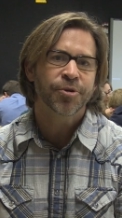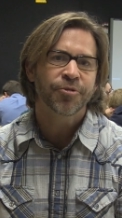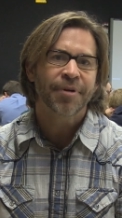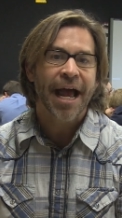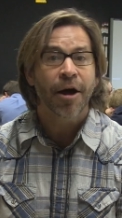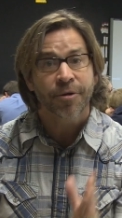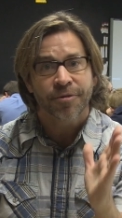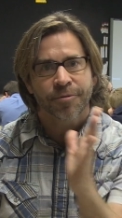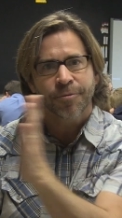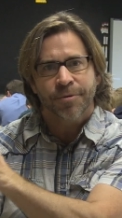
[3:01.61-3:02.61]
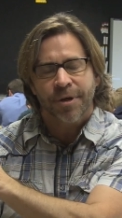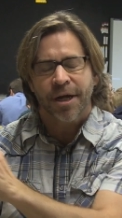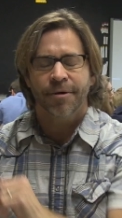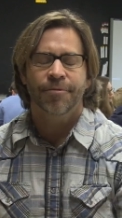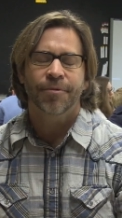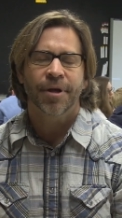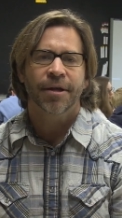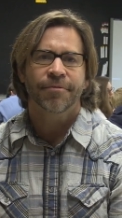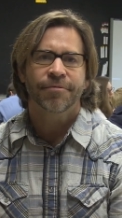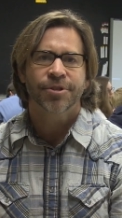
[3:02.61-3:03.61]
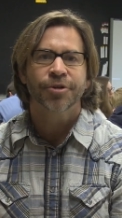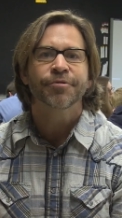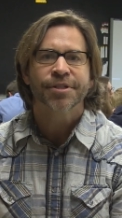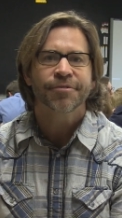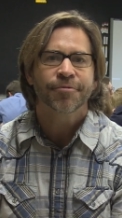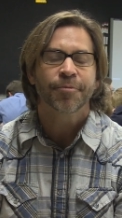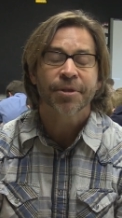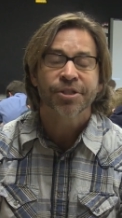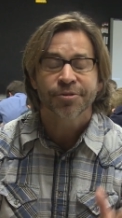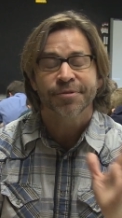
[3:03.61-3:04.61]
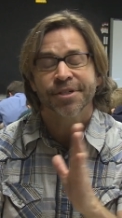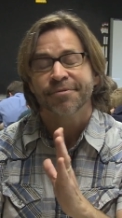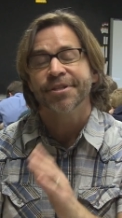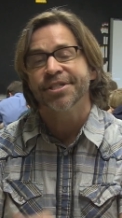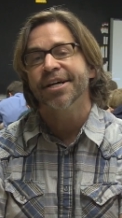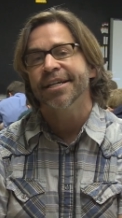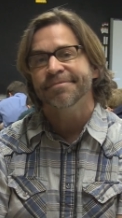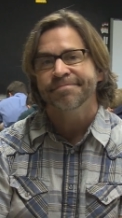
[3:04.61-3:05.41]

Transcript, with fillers: move out of the uh, surface of from the surface of the sun.